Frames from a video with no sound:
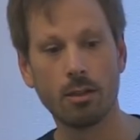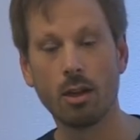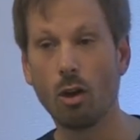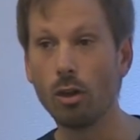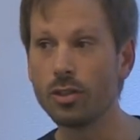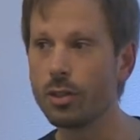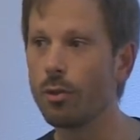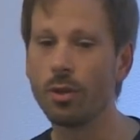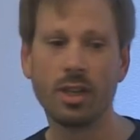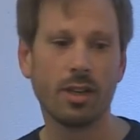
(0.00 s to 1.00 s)

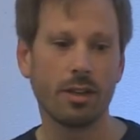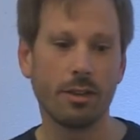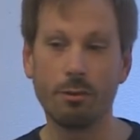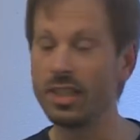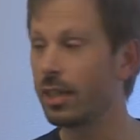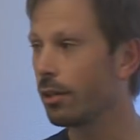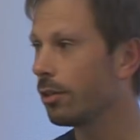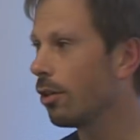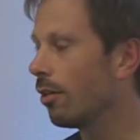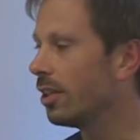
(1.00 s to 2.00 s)
Also, the real-time
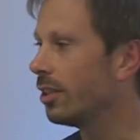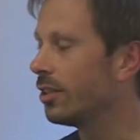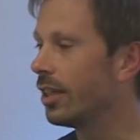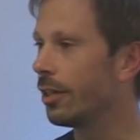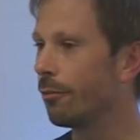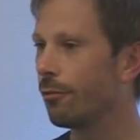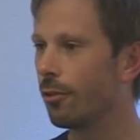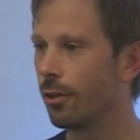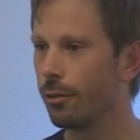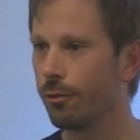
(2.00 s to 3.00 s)
controller is there
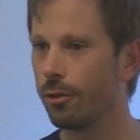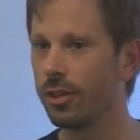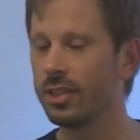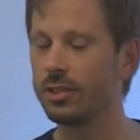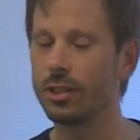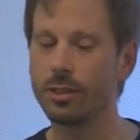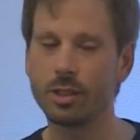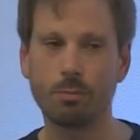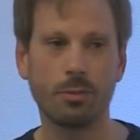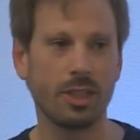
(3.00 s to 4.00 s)
for, for asynchronous
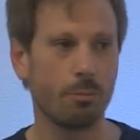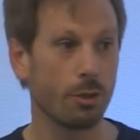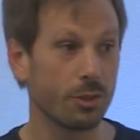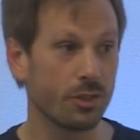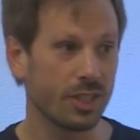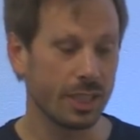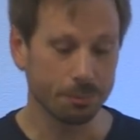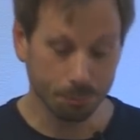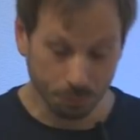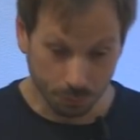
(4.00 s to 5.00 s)
uh, processing.
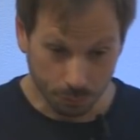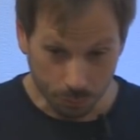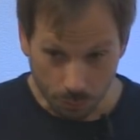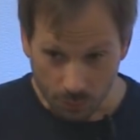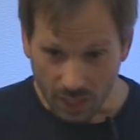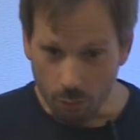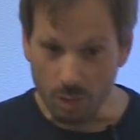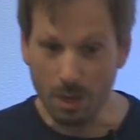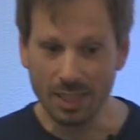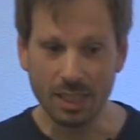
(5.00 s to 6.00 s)
We
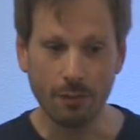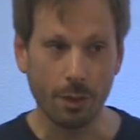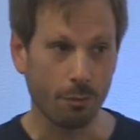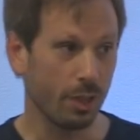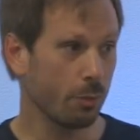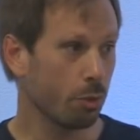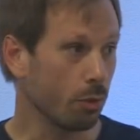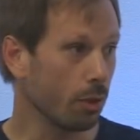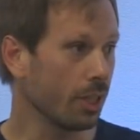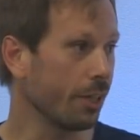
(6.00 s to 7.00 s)
might have a thread
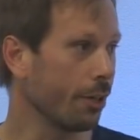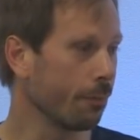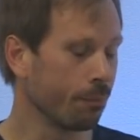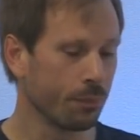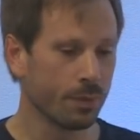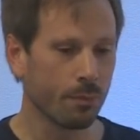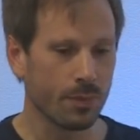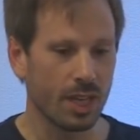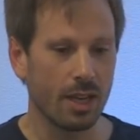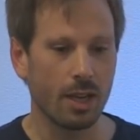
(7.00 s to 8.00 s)
pool here
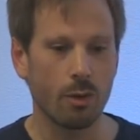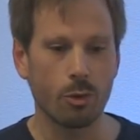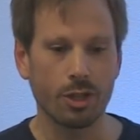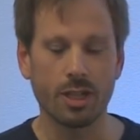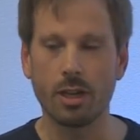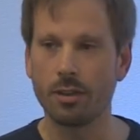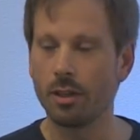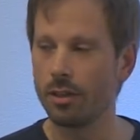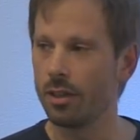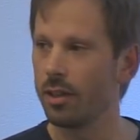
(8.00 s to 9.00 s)
uh, working on,
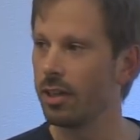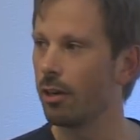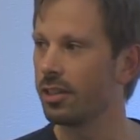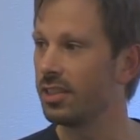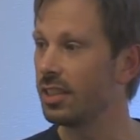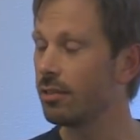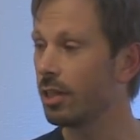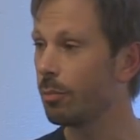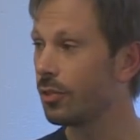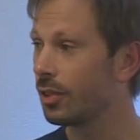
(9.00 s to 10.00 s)
on the RTC
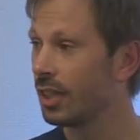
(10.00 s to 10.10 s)
scripts.